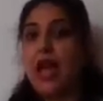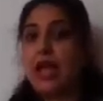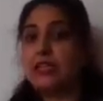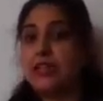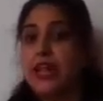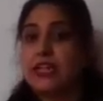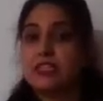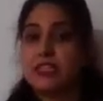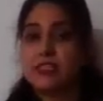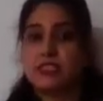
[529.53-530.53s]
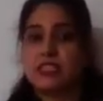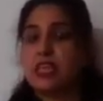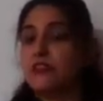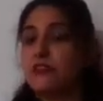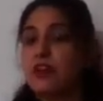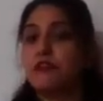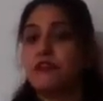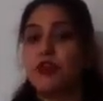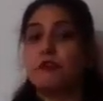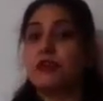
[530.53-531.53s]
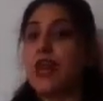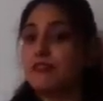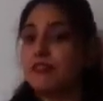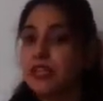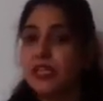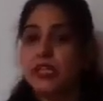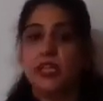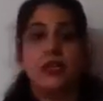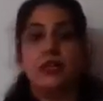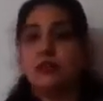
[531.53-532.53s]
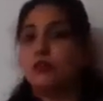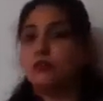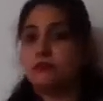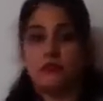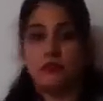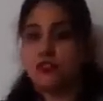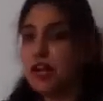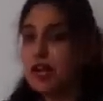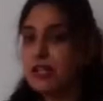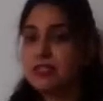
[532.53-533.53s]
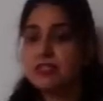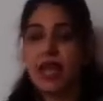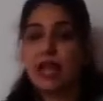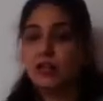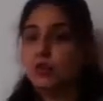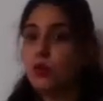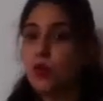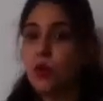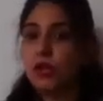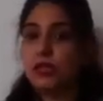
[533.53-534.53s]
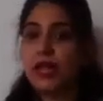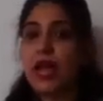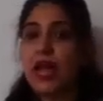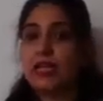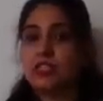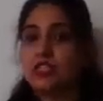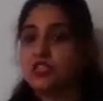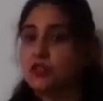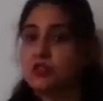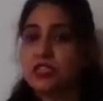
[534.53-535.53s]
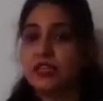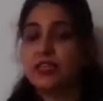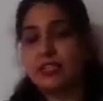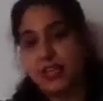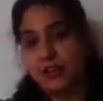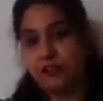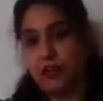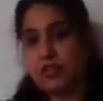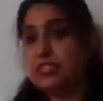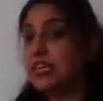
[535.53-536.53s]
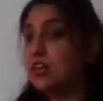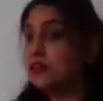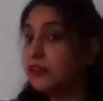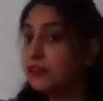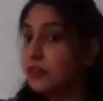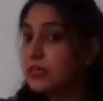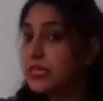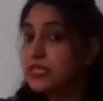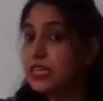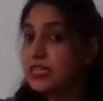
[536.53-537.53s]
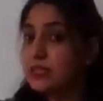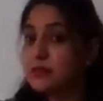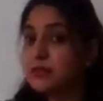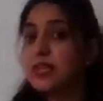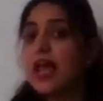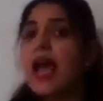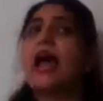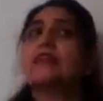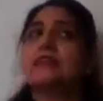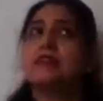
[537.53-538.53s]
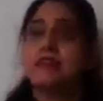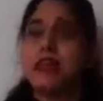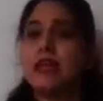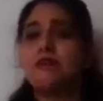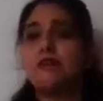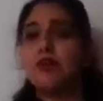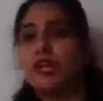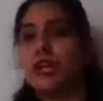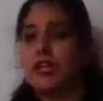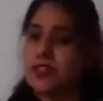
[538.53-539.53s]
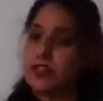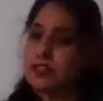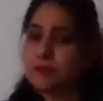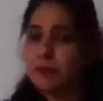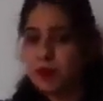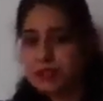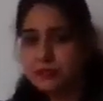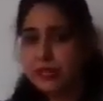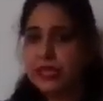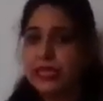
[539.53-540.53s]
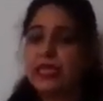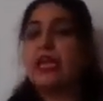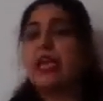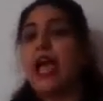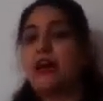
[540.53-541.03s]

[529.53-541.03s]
And next is stay away from caffeine, drugs, alcohol, and nicotine, etc. Stay away from these items and sleep for 8 hours approximately.